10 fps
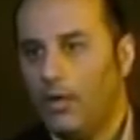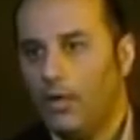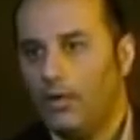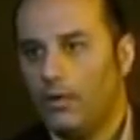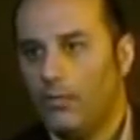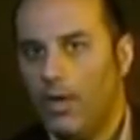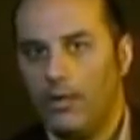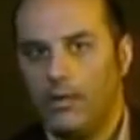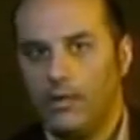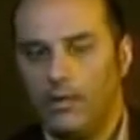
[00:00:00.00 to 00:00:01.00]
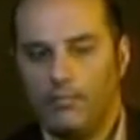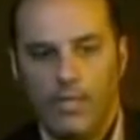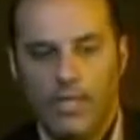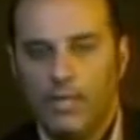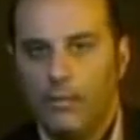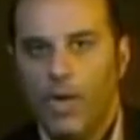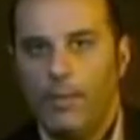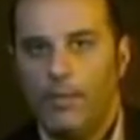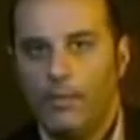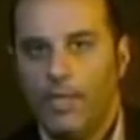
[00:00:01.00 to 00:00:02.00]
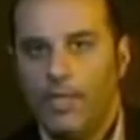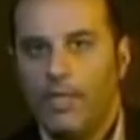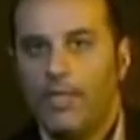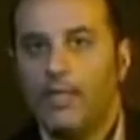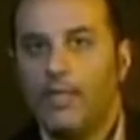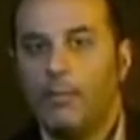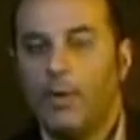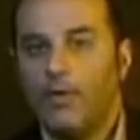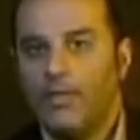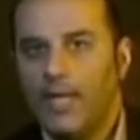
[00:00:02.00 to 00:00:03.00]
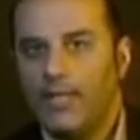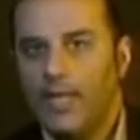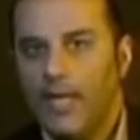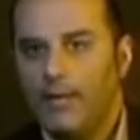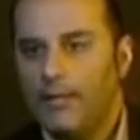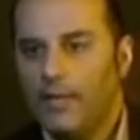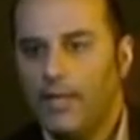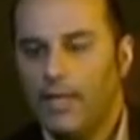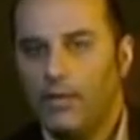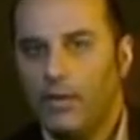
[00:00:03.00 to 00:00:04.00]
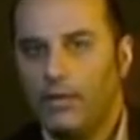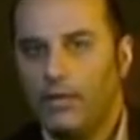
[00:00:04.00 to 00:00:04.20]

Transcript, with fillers: all the rockets and weaponry that both sides have. It's all